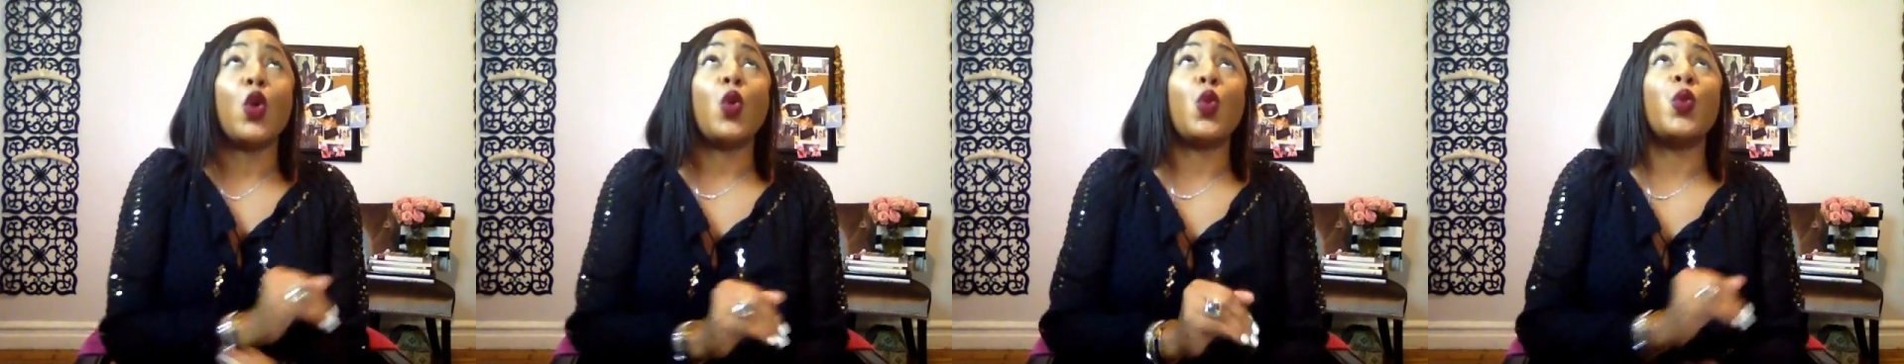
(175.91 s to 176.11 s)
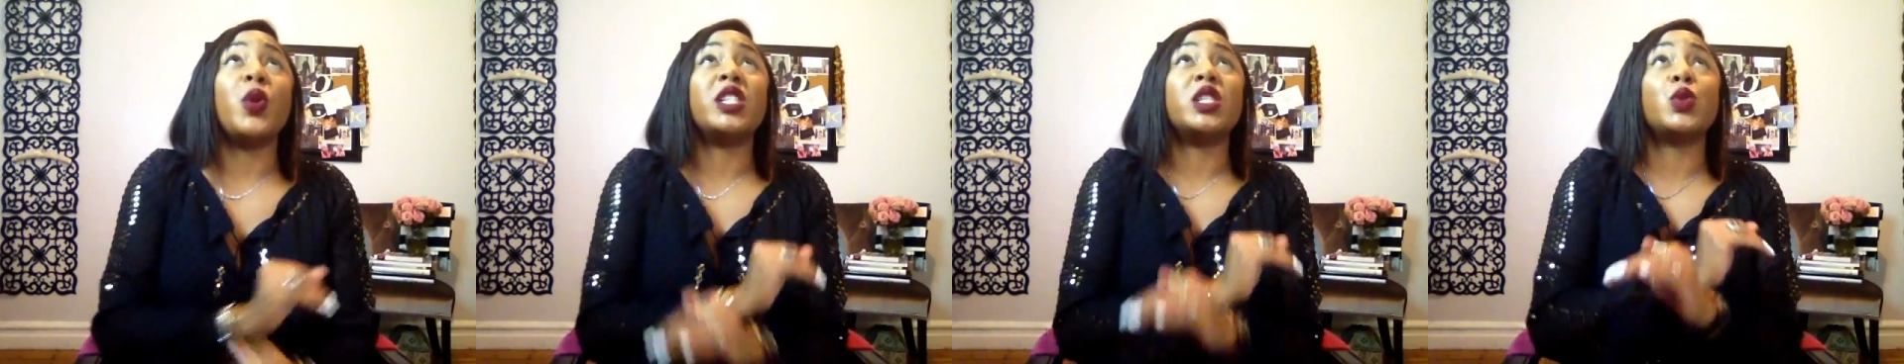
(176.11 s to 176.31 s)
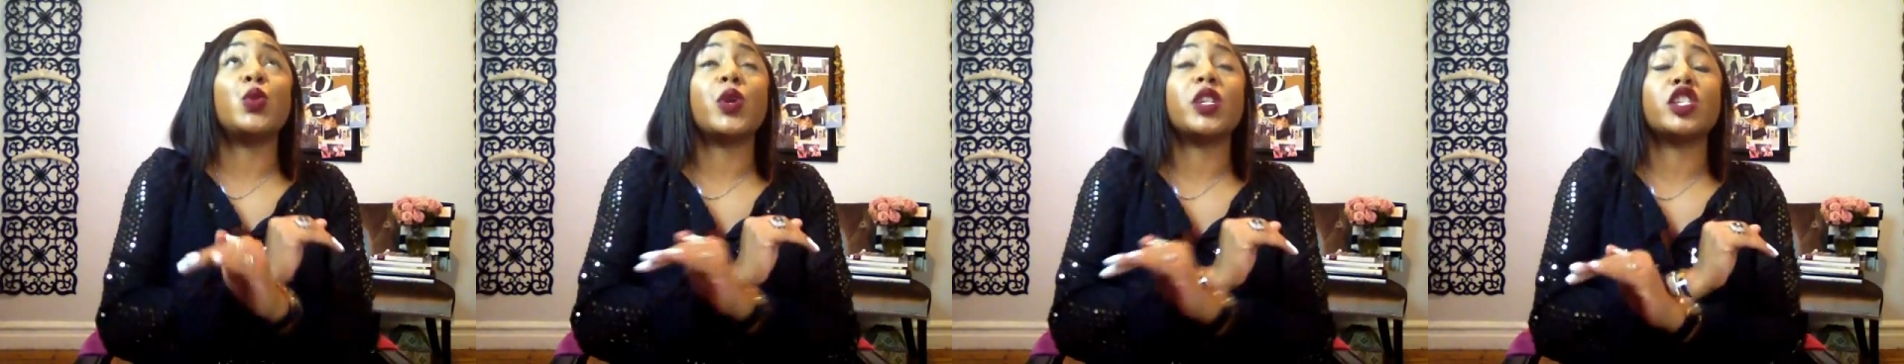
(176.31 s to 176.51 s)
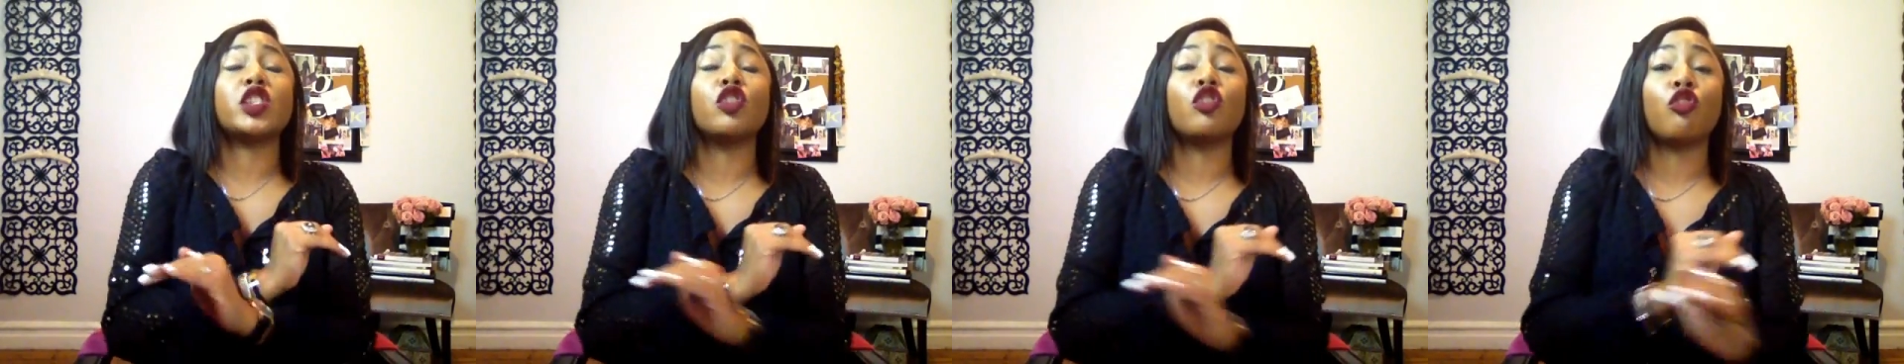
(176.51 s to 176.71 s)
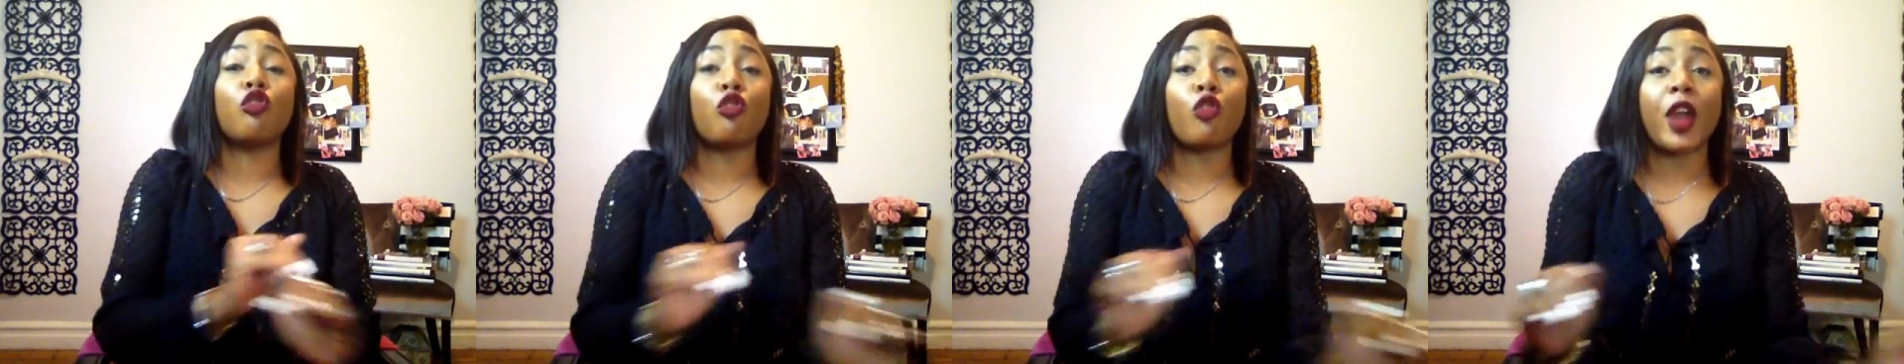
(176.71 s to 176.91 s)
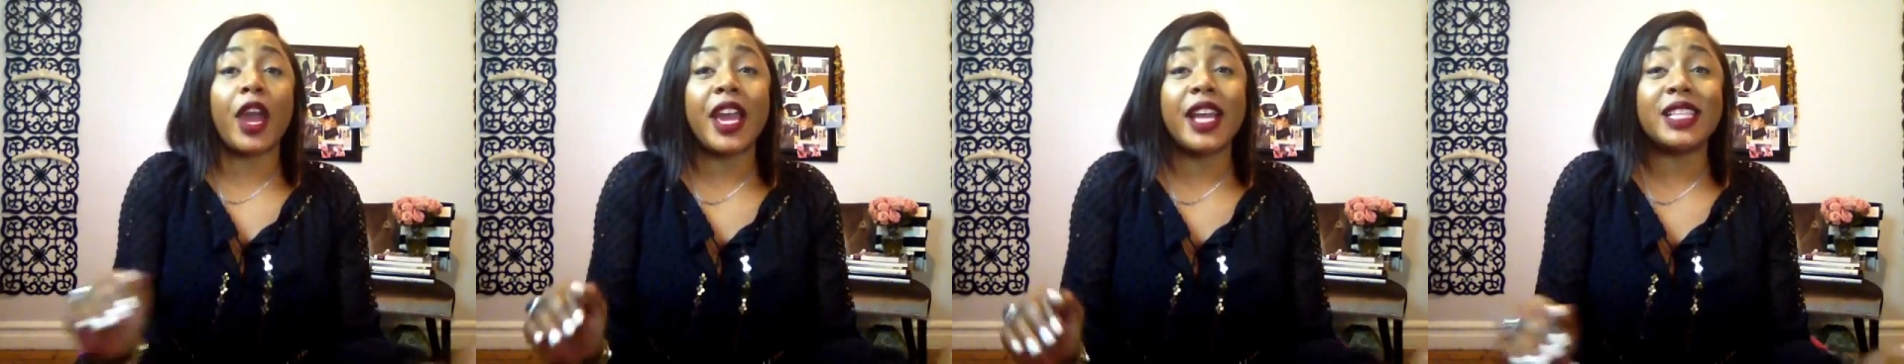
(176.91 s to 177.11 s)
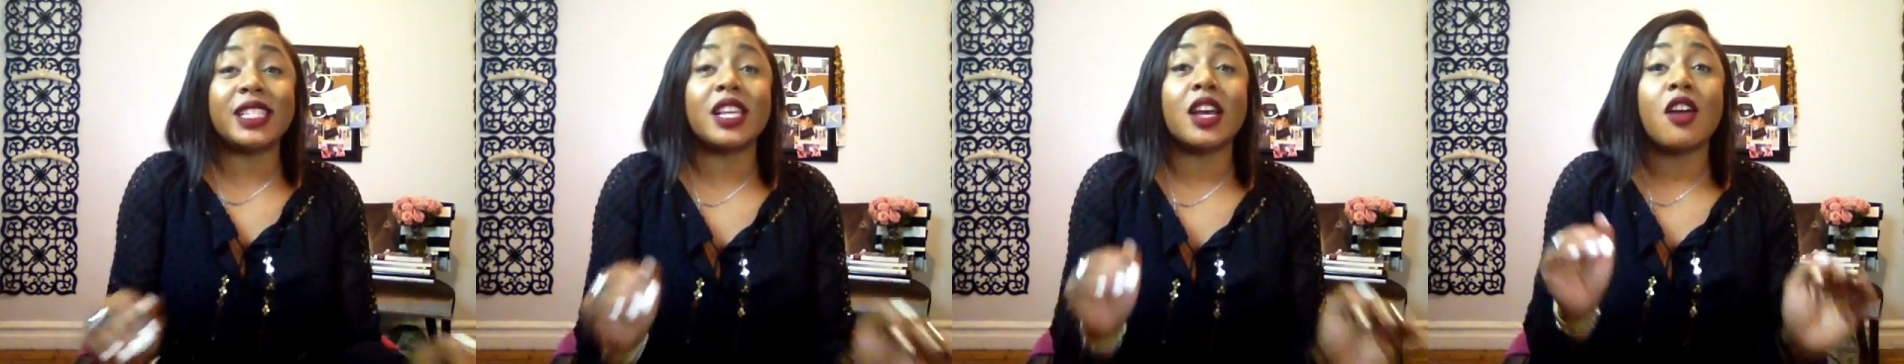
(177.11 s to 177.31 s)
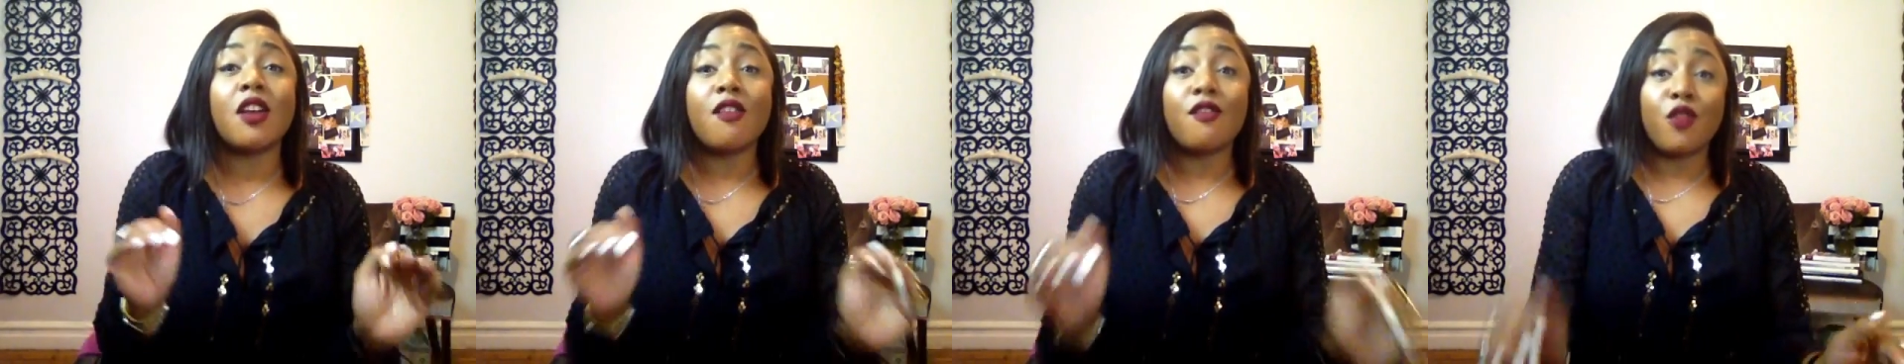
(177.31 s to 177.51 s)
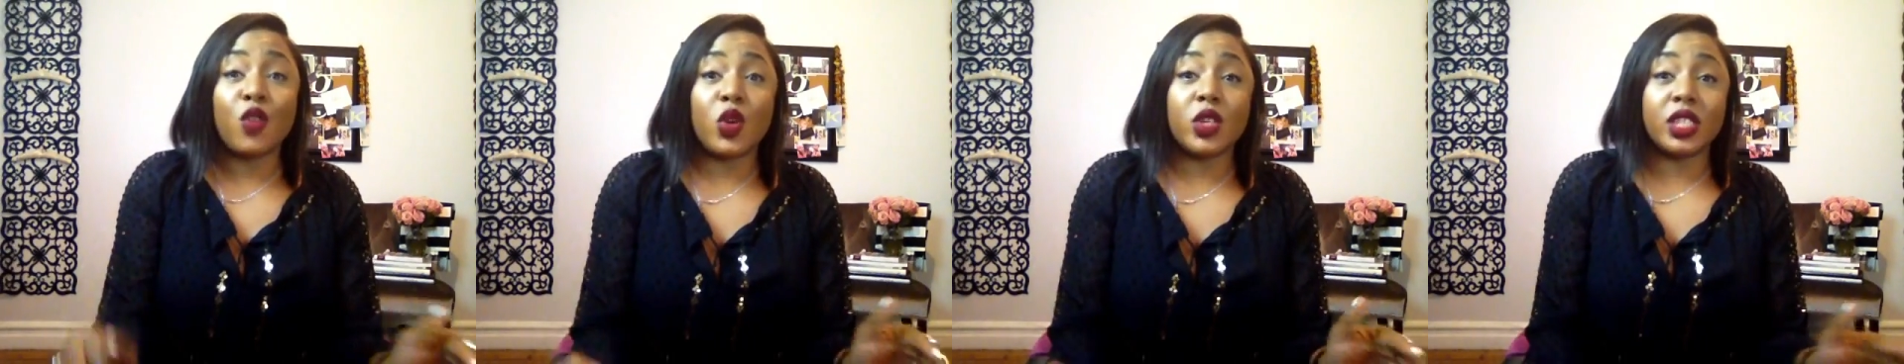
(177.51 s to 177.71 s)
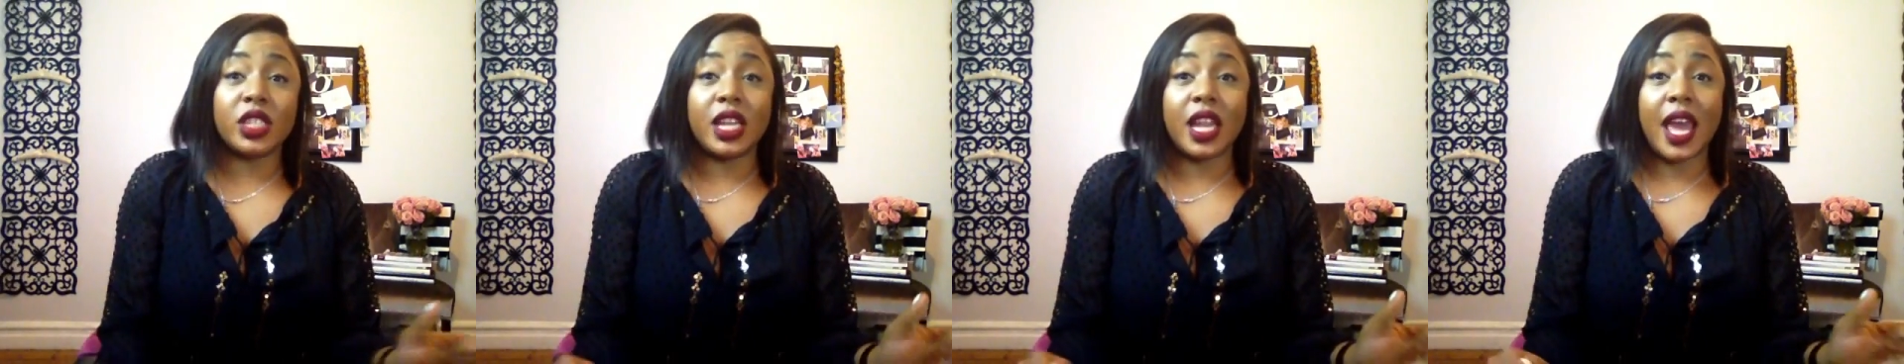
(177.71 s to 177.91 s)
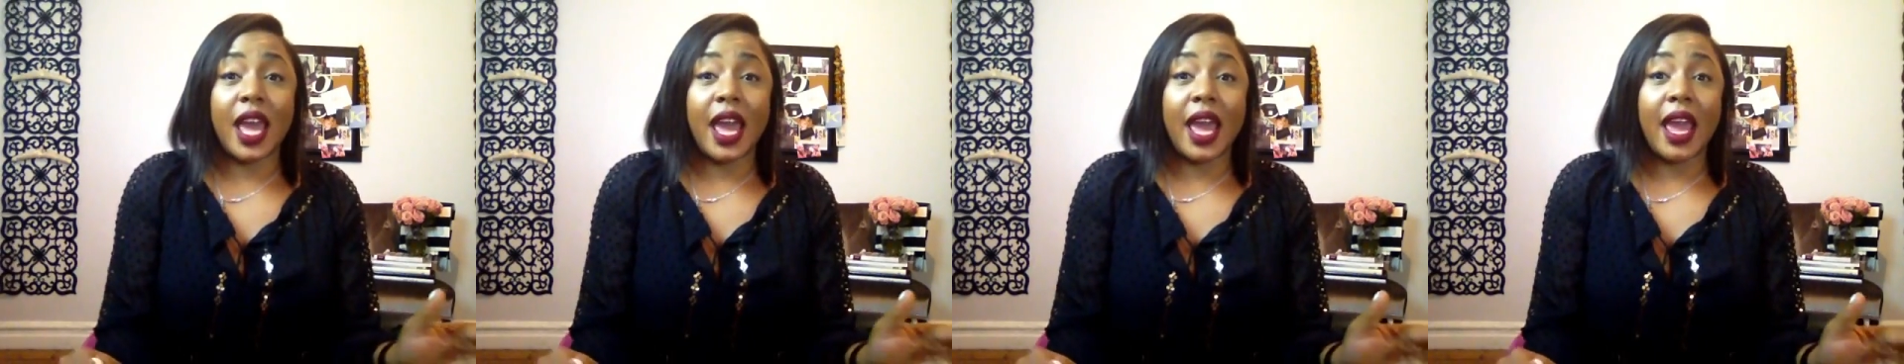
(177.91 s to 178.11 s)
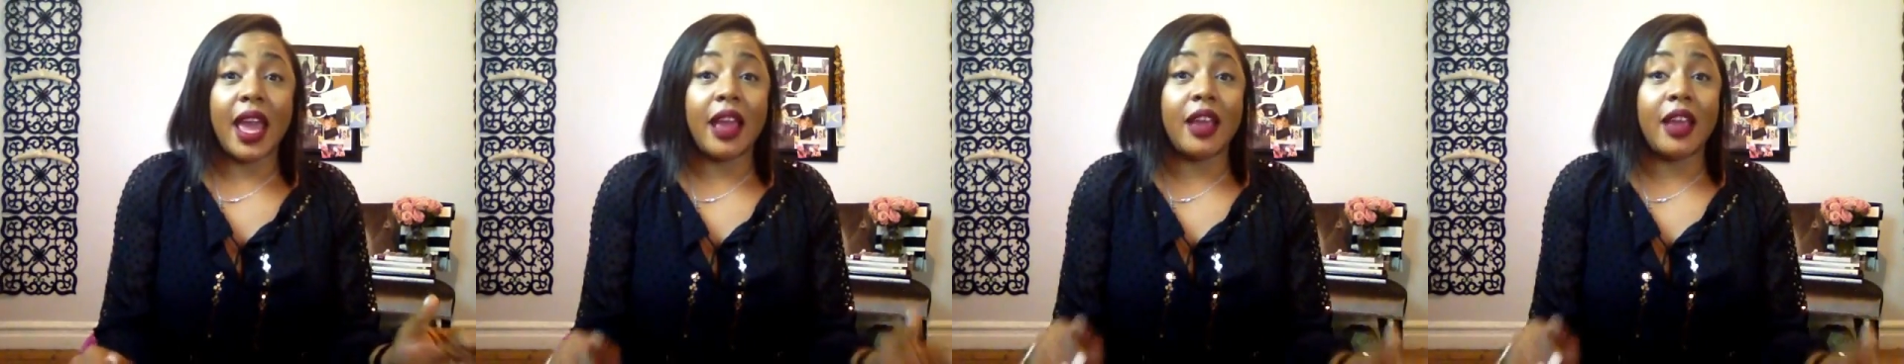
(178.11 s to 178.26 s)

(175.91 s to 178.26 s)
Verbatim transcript: which was great for today.